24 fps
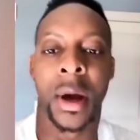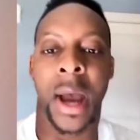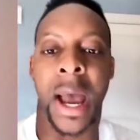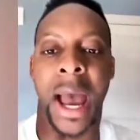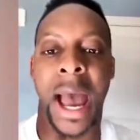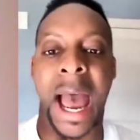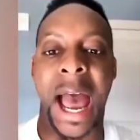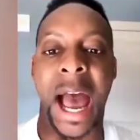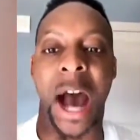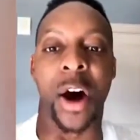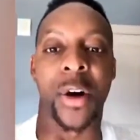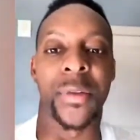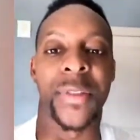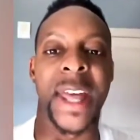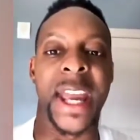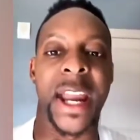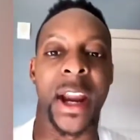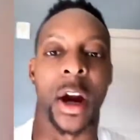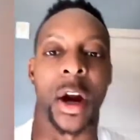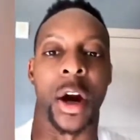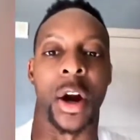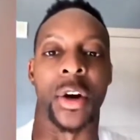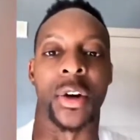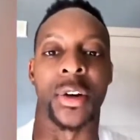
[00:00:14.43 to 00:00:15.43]
how they
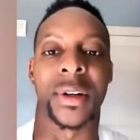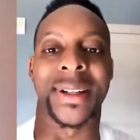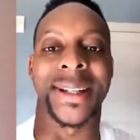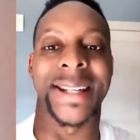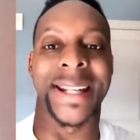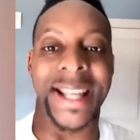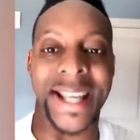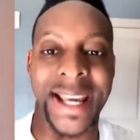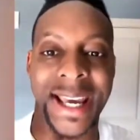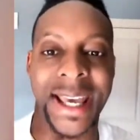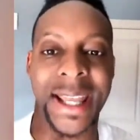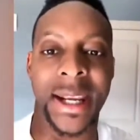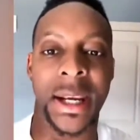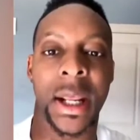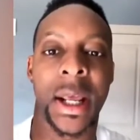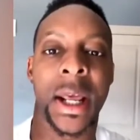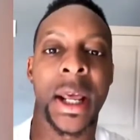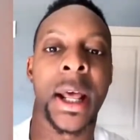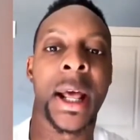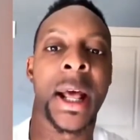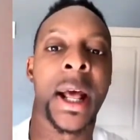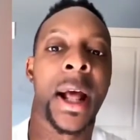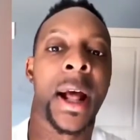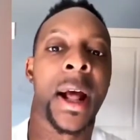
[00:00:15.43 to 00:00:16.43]
earn
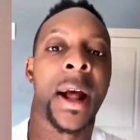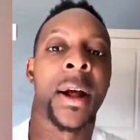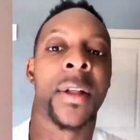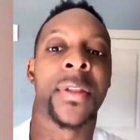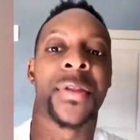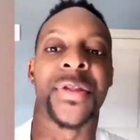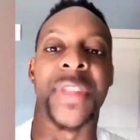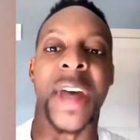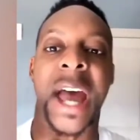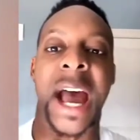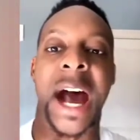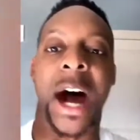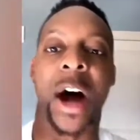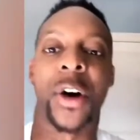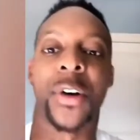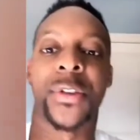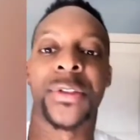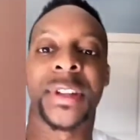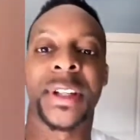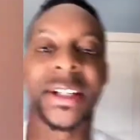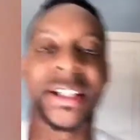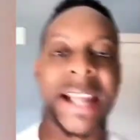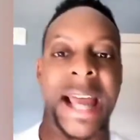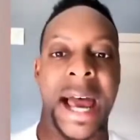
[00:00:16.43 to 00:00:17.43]

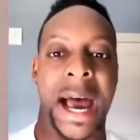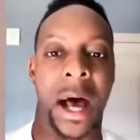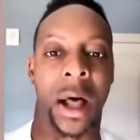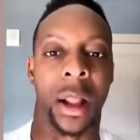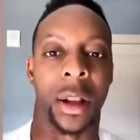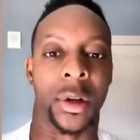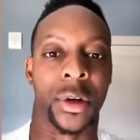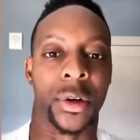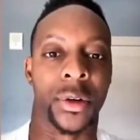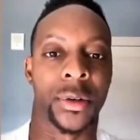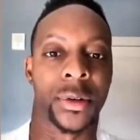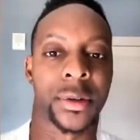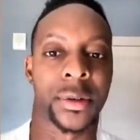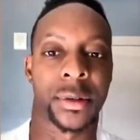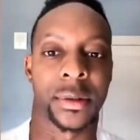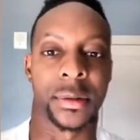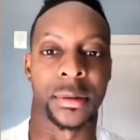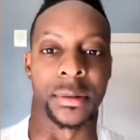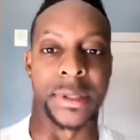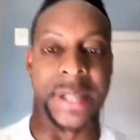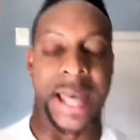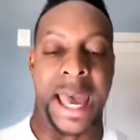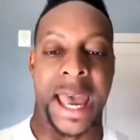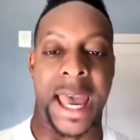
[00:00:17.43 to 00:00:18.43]

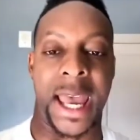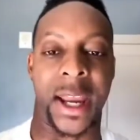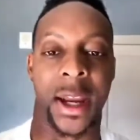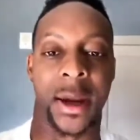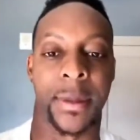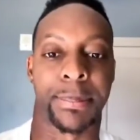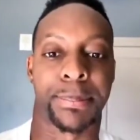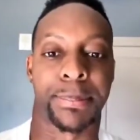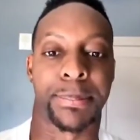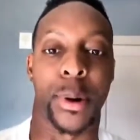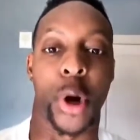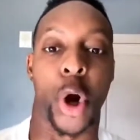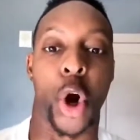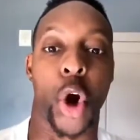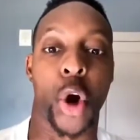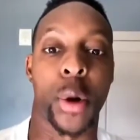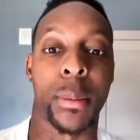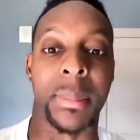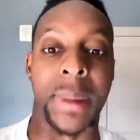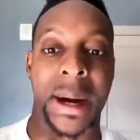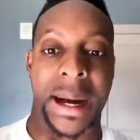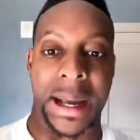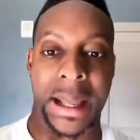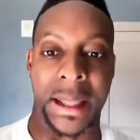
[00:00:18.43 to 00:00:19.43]
$10,000, okay, per
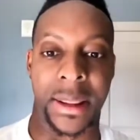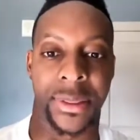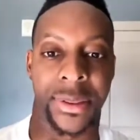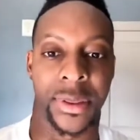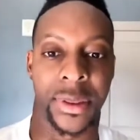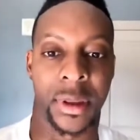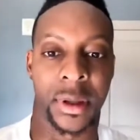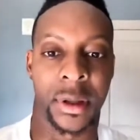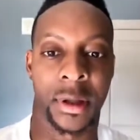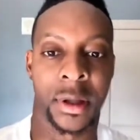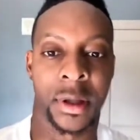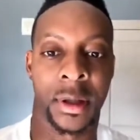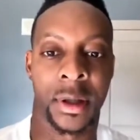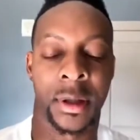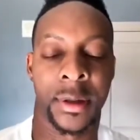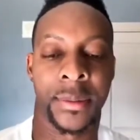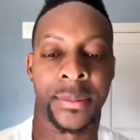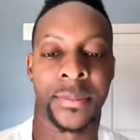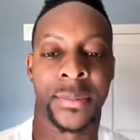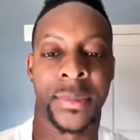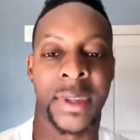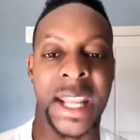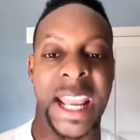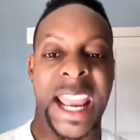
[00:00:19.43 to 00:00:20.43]
month
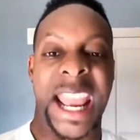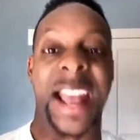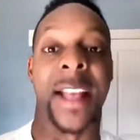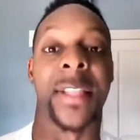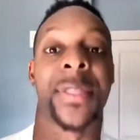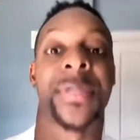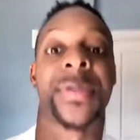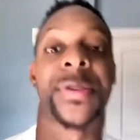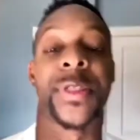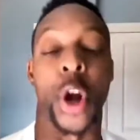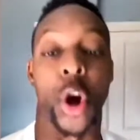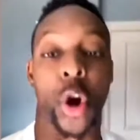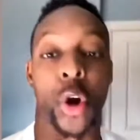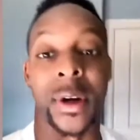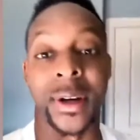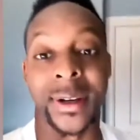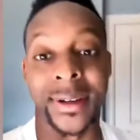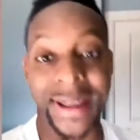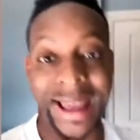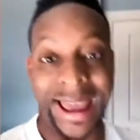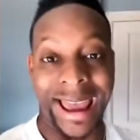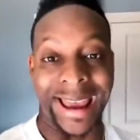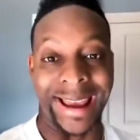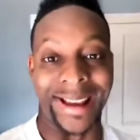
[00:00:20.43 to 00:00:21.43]
in 30
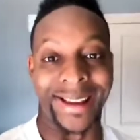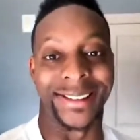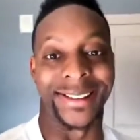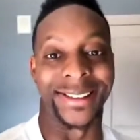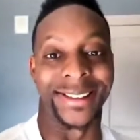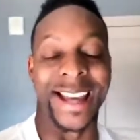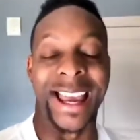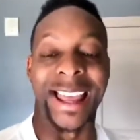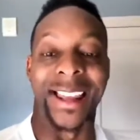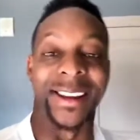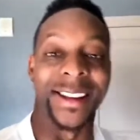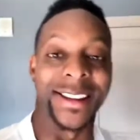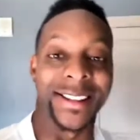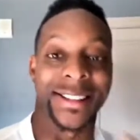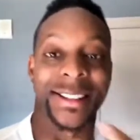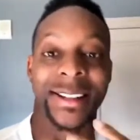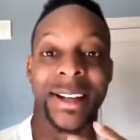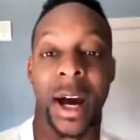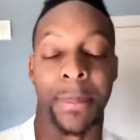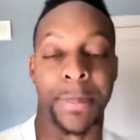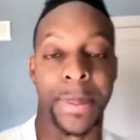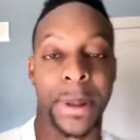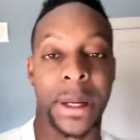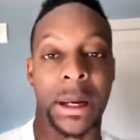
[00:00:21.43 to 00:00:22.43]
days. Okay,
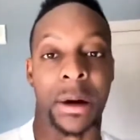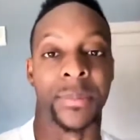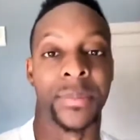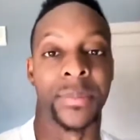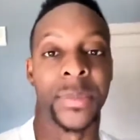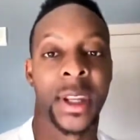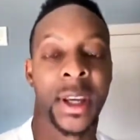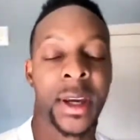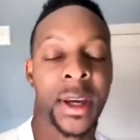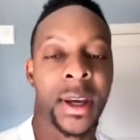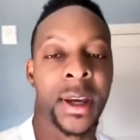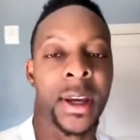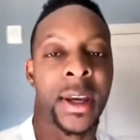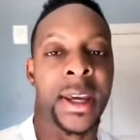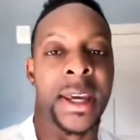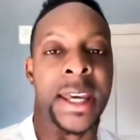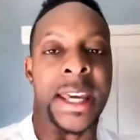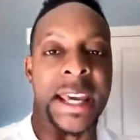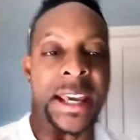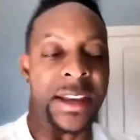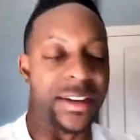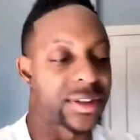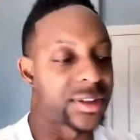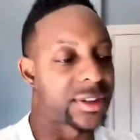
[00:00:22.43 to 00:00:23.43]
listen up here.
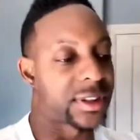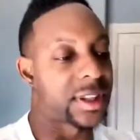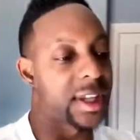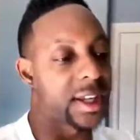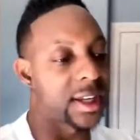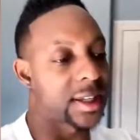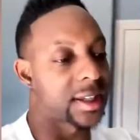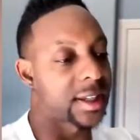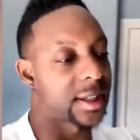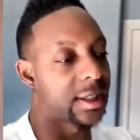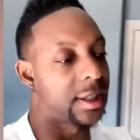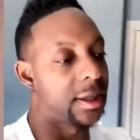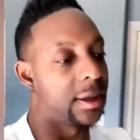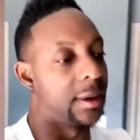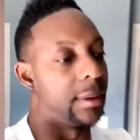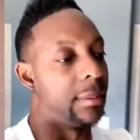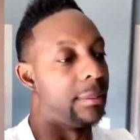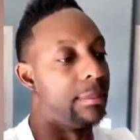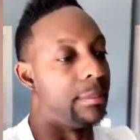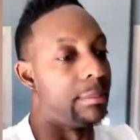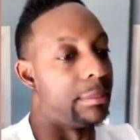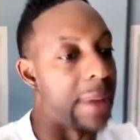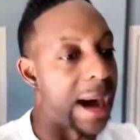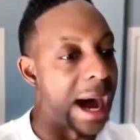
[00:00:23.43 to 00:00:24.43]
It's this
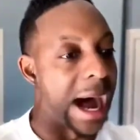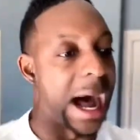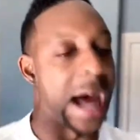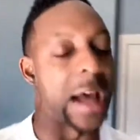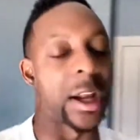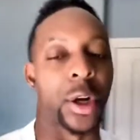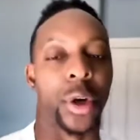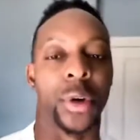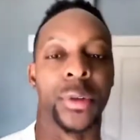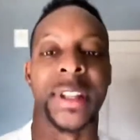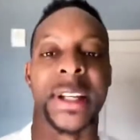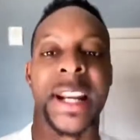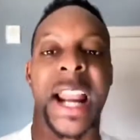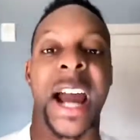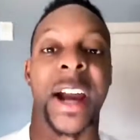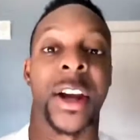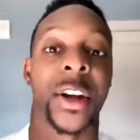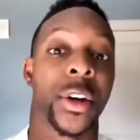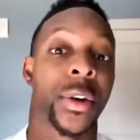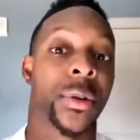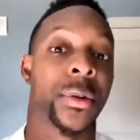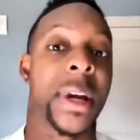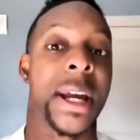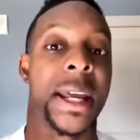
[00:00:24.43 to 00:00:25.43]
model that I
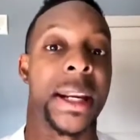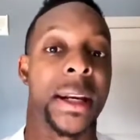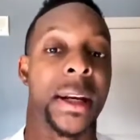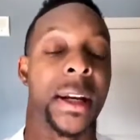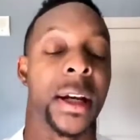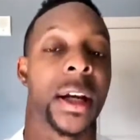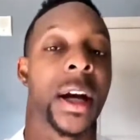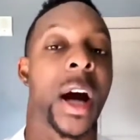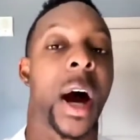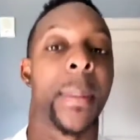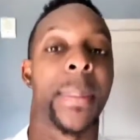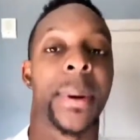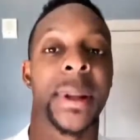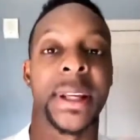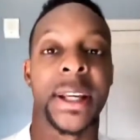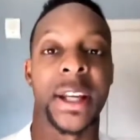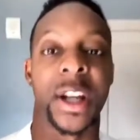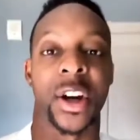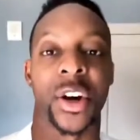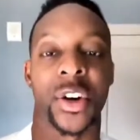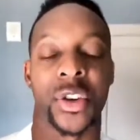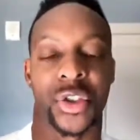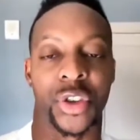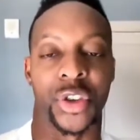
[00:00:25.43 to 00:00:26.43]
created a couple of
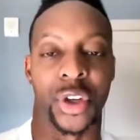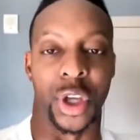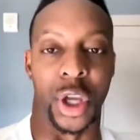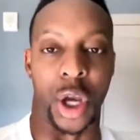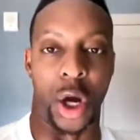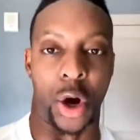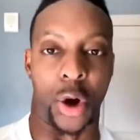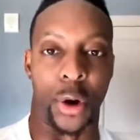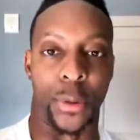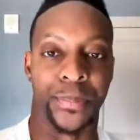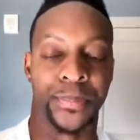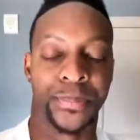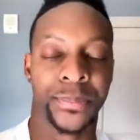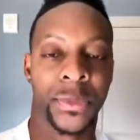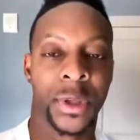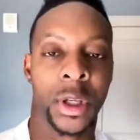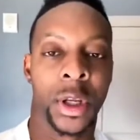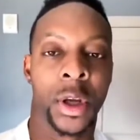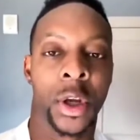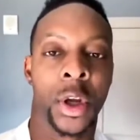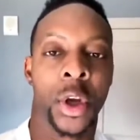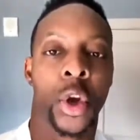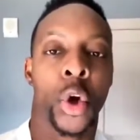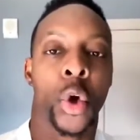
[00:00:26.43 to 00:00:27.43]
years ago
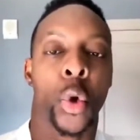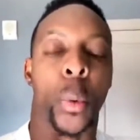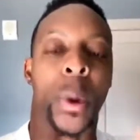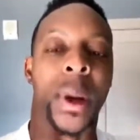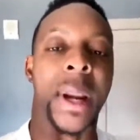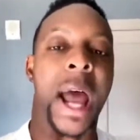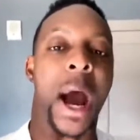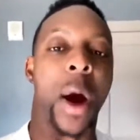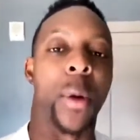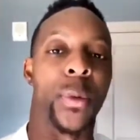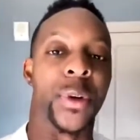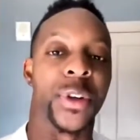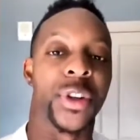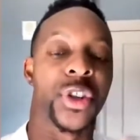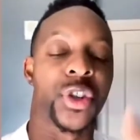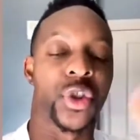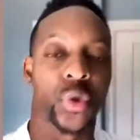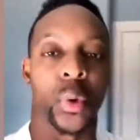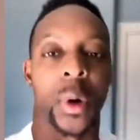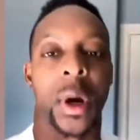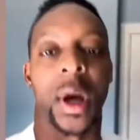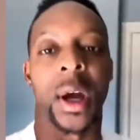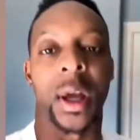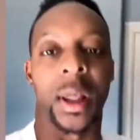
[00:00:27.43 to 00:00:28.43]
when I was
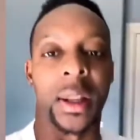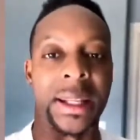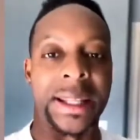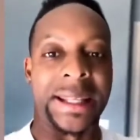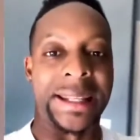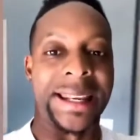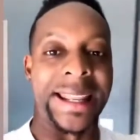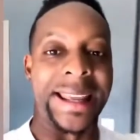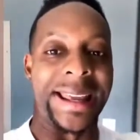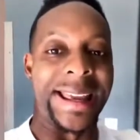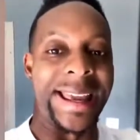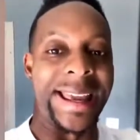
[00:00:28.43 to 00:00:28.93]
struggling